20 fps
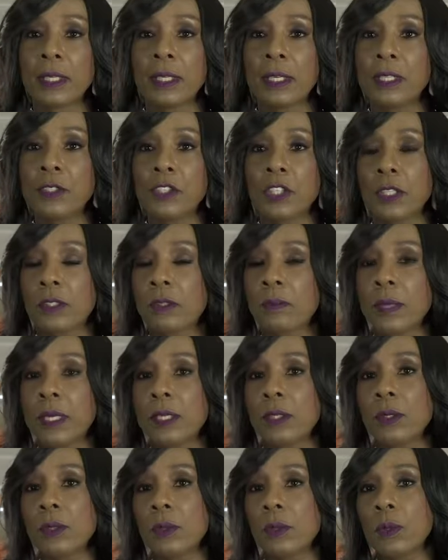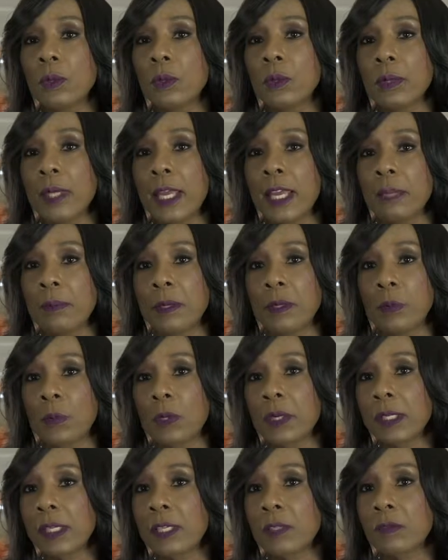a gentleman who had been
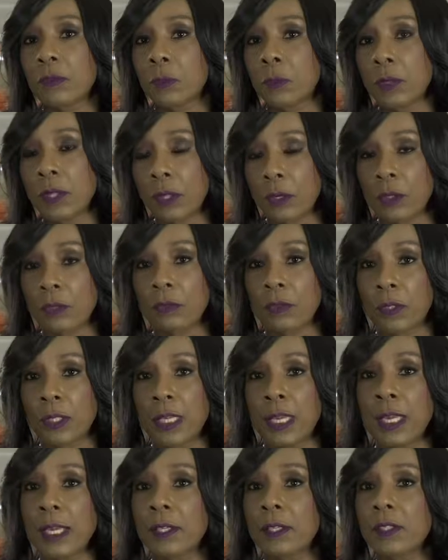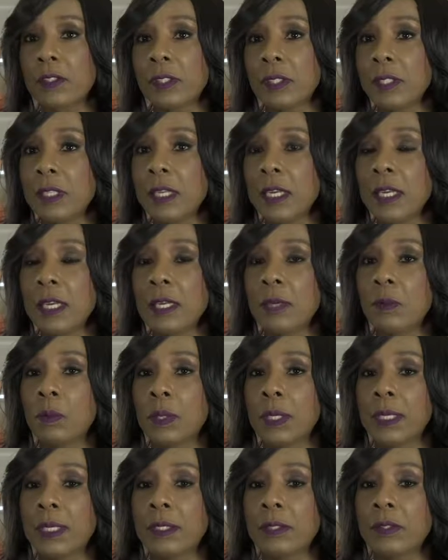working with her for years, and he
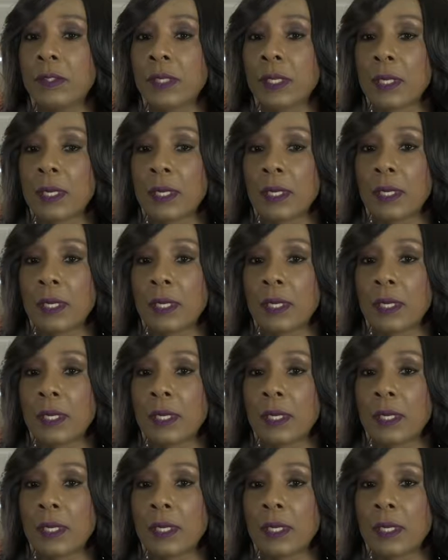was